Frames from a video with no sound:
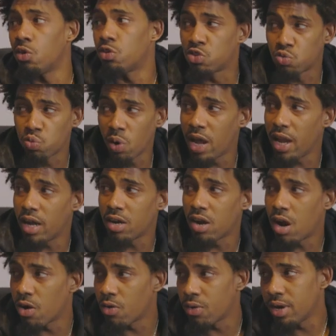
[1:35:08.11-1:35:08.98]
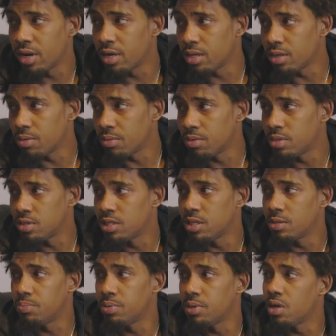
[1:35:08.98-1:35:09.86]
sweating already.
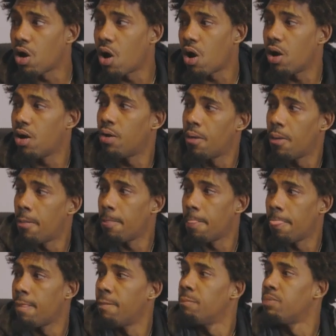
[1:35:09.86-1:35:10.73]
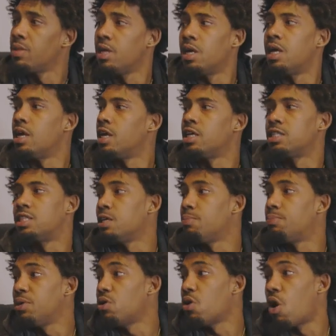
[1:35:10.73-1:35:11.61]
He, CP, so he in a full workout.
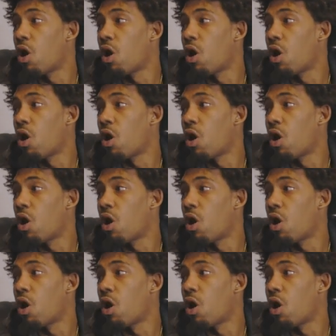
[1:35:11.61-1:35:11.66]
CP